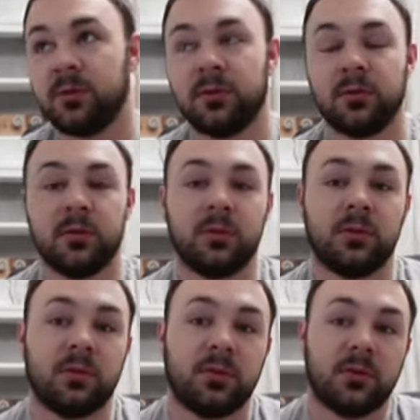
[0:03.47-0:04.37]

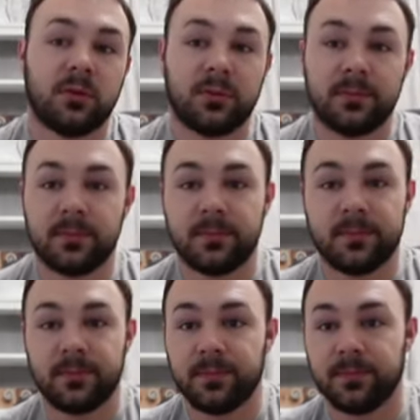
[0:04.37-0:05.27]

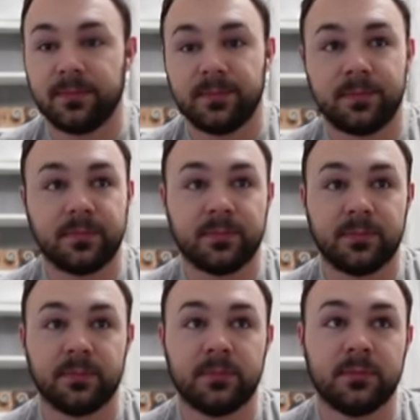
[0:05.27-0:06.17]

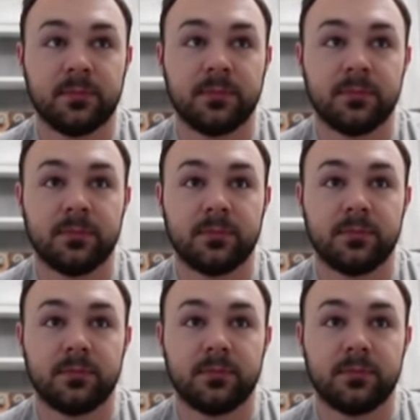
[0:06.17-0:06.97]
[no speech]